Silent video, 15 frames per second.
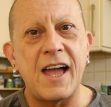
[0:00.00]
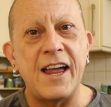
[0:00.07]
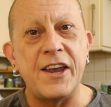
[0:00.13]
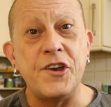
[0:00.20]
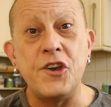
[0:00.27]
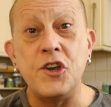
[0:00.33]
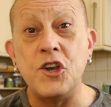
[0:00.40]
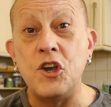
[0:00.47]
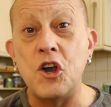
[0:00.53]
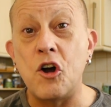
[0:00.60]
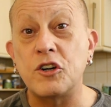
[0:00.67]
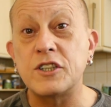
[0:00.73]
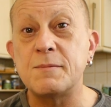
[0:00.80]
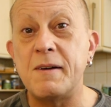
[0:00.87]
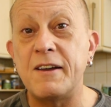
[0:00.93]
and
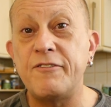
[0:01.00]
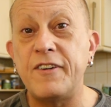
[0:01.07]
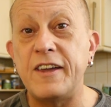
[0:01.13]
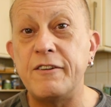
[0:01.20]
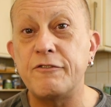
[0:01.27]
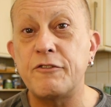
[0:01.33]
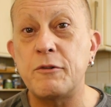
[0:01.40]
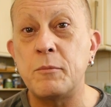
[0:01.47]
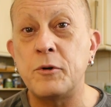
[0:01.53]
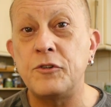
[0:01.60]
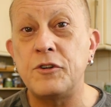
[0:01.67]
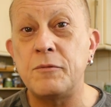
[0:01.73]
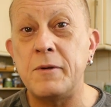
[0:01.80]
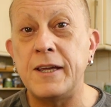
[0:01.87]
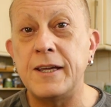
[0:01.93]
knocks my feet from
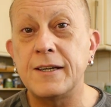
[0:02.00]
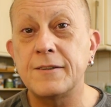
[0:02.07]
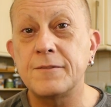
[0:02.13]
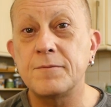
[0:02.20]
under me.